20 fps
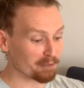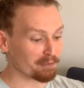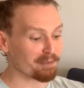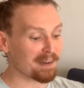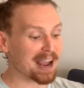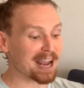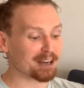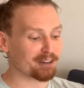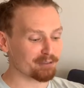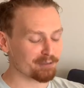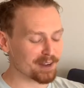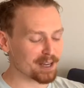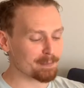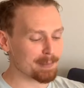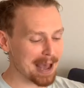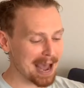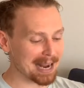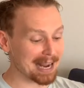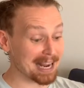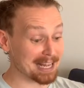fan
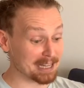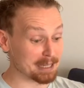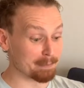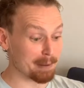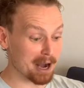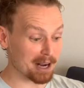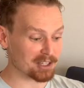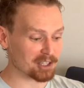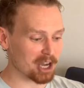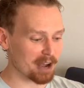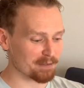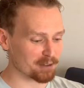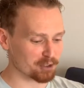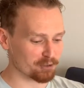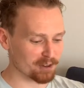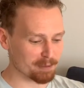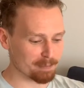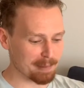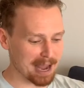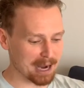feedback and the box office
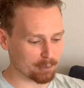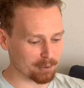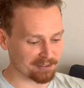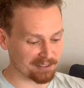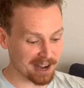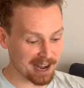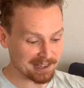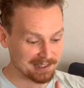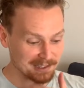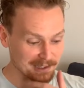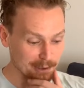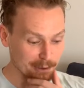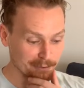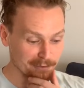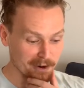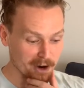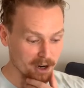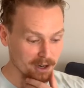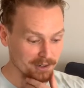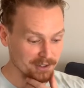feedback we've gotten so
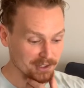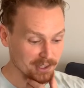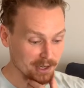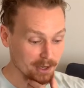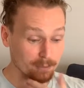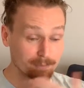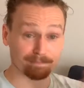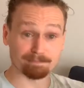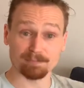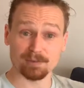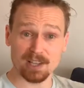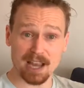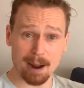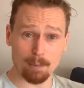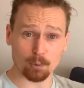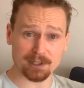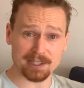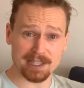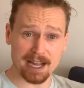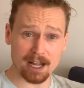far. So
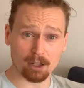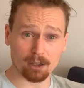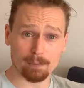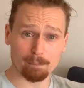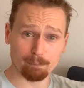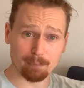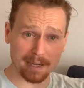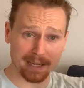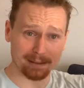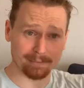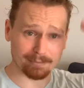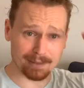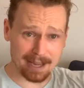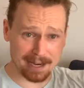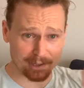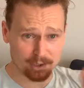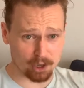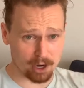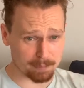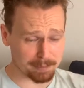time will tell, but
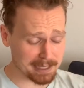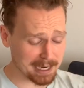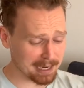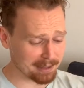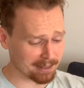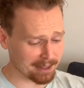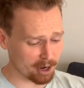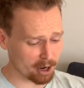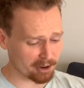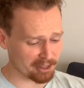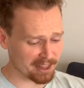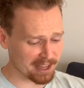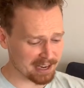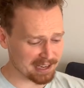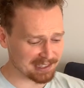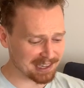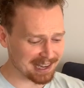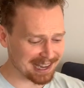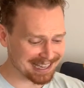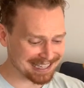that is your update. There are
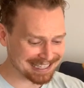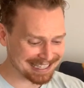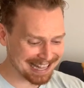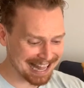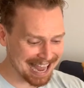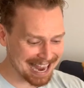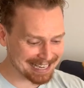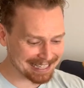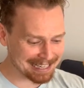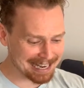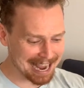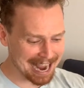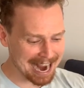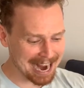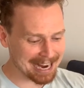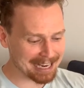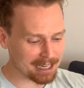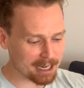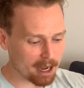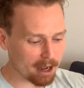things a-sliding
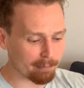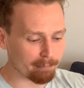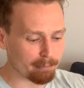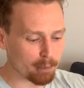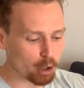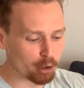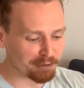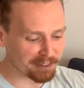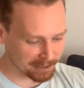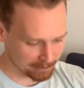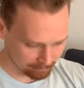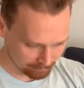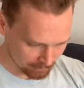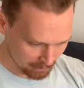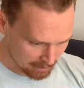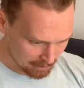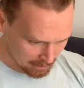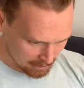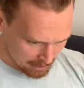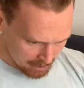and a-moving.
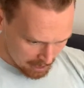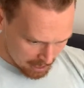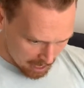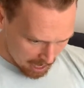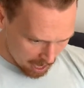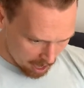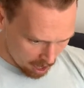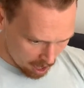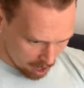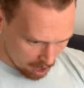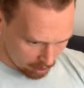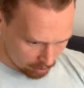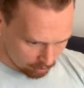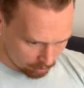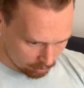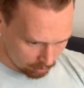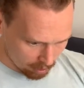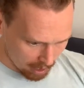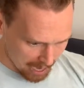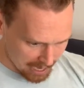
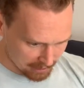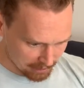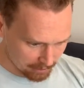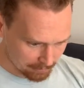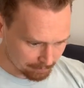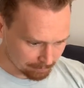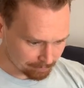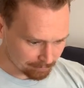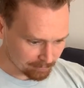All right.